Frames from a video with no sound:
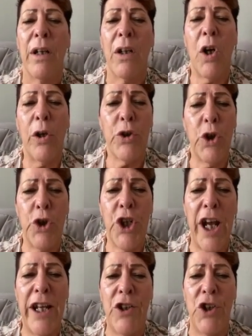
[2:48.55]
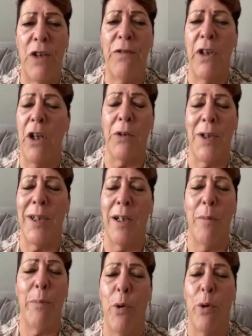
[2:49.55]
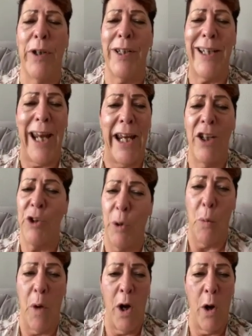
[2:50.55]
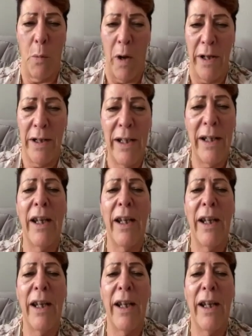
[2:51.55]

culture change, even though Singapore is Asia 101.